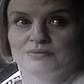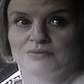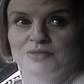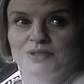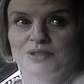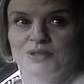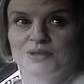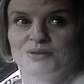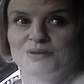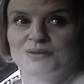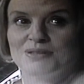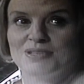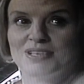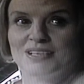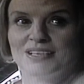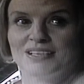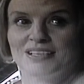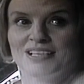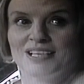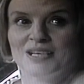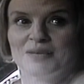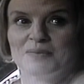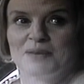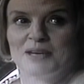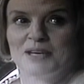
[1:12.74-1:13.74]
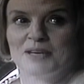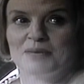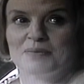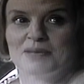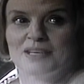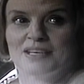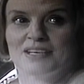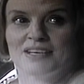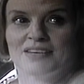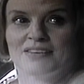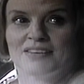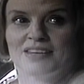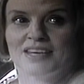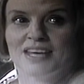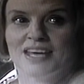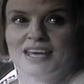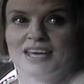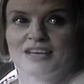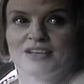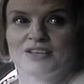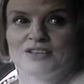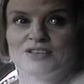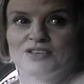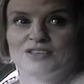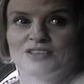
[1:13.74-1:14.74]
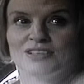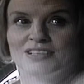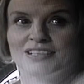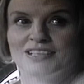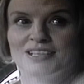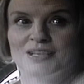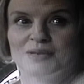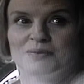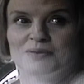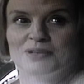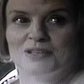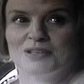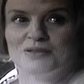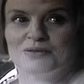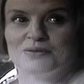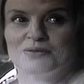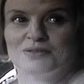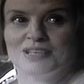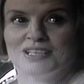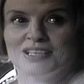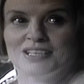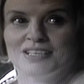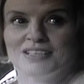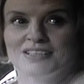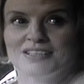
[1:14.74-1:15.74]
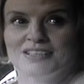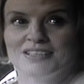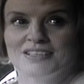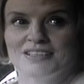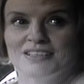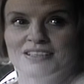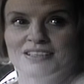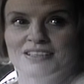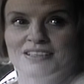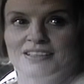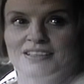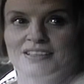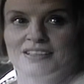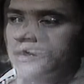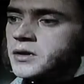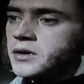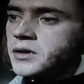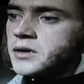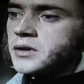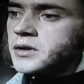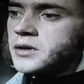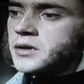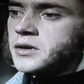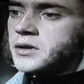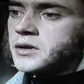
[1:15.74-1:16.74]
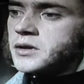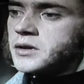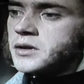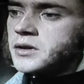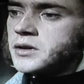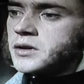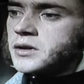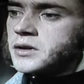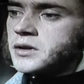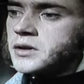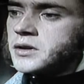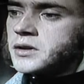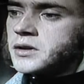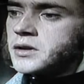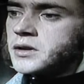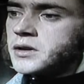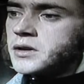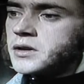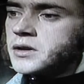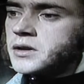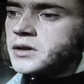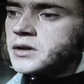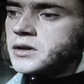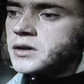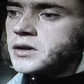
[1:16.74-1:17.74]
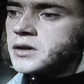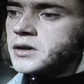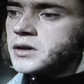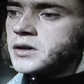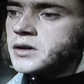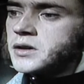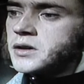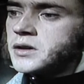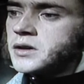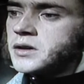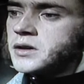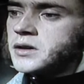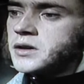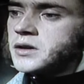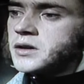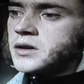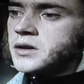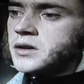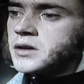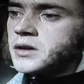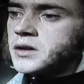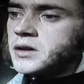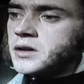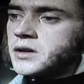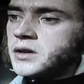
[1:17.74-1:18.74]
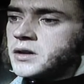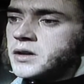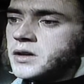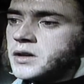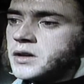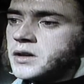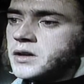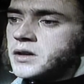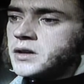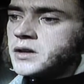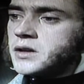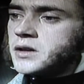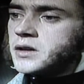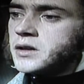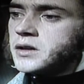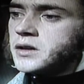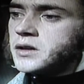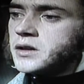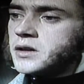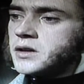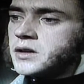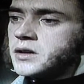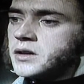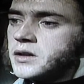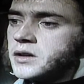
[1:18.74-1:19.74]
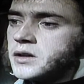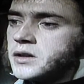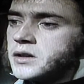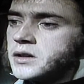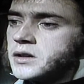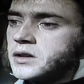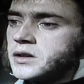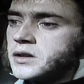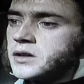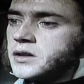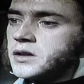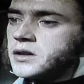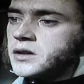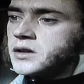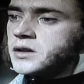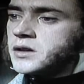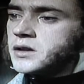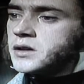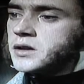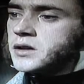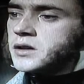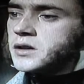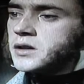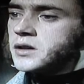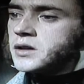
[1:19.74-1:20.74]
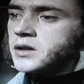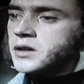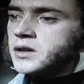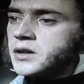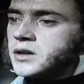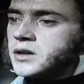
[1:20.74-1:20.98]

You certainly make me hear the angel in him when you read. There is such sympathy in your voice. It makes me want to cry.